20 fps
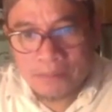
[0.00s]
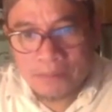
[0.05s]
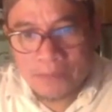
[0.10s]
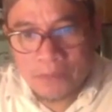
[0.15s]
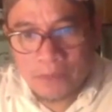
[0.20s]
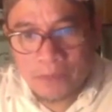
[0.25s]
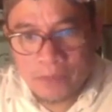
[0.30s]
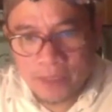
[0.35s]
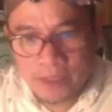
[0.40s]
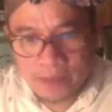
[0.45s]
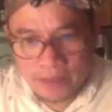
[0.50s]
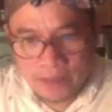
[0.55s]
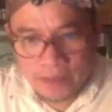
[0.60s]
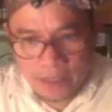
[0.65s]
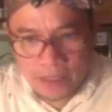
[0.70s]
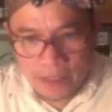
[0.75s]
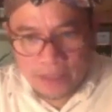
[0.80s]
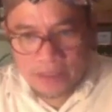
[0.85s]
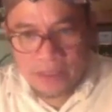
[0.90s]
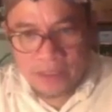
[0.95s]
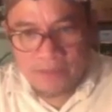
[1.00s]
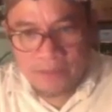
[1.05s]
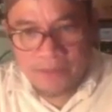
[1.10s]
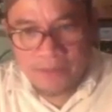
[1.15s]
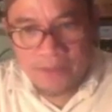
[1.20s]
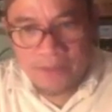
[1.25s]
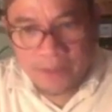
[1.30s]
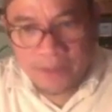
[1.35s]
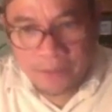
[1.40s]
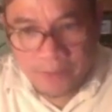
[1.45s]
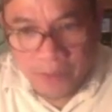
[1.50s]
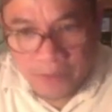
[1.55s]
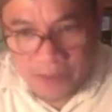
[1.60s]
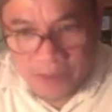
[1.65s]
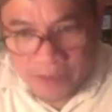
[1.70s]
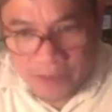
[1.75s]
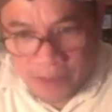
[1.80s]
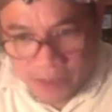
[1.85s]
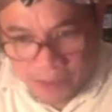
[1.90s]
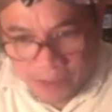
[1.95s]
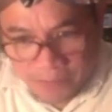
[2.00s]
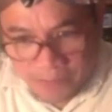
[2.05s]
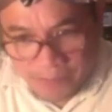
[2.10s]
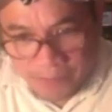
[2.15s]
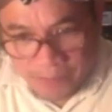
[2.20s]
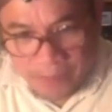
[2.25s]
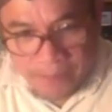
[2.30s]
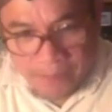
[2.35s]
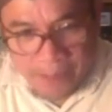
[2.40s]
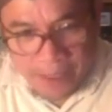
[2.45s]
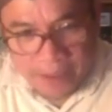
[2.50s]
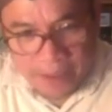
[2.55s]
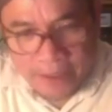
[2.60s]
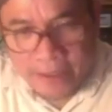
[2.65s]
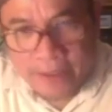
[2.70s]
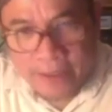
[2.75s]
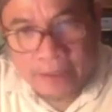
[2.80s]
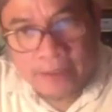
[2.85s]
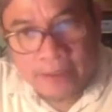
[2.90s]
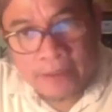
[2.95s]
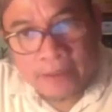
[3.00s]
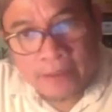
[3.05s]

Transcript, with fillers: we can take some of her roses from the backyard.